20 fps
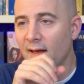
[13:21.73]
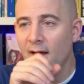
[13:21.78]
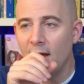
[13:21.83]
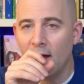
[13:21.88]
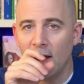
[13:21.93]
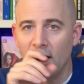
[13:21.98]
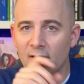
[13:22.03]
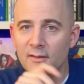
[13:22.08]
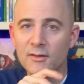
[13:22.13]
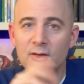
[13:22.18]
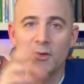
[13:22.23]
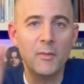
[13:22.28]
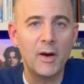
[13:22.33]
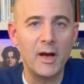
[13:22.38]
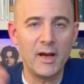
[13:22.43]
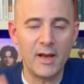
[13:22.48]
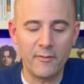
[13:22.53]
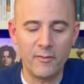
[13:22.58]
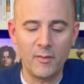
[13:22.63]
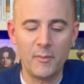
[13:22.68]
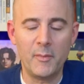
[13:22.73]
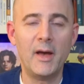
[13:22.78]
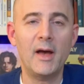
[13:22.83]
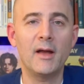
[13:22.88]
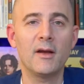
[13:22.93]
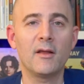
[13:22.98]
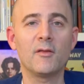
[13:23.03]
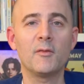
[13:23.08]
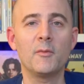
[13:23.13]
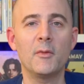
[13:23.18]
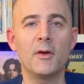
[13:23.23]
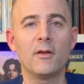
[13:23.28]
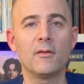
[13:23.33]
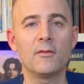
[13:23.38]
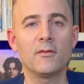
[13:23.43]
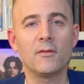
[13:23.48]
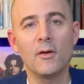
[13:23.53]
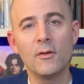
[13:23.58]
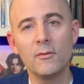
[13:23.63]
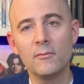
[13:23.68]
and you might have a bad
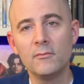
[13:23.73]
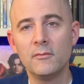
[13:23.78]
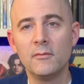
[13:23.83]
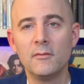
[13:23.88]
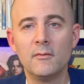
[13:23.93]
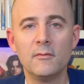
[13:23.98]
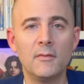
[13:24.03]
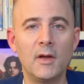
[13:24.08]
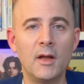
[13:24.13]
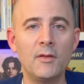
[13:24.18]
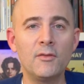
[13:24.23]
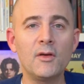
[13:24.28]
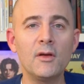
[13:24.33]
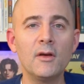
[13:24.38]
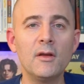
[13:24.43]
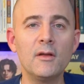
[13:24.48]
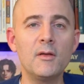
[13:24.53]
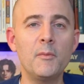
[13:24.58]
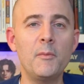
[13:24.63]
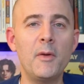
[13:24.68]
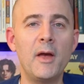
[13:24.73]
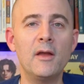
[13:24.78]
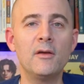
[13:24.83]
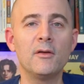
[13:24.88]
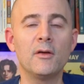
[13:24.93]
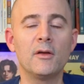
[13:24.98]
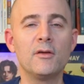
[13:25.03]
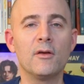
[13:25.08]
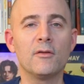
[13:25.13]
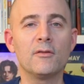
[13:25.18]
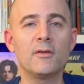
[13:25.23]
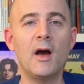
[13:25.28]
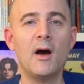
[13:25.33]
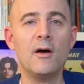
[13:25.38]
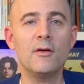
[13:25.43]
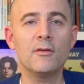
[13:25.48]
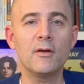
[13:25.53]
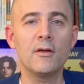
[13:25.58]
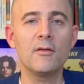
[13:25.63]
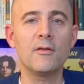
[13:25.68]
experience. So it's going to depend on your
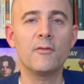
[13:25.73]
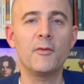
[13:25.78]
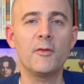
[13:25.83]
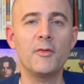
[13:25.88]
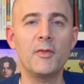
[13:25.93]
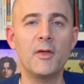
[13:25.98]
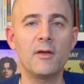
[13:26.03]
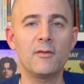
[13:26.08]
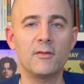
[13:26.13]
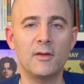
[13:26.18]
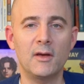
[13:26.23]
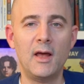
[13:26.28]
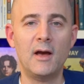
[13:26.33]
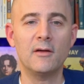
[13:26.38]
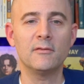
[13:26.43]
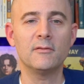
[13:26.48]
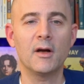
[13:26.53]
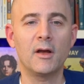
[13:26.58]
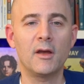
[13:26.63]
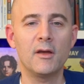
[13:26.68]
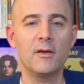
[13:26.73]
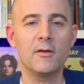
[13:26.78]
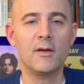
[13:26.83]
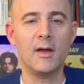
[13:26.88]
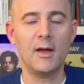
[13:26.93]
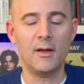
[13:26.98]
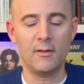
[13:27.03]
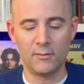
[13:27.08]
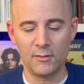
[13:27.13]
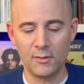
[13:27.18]
tolerance for things and how lucky you get.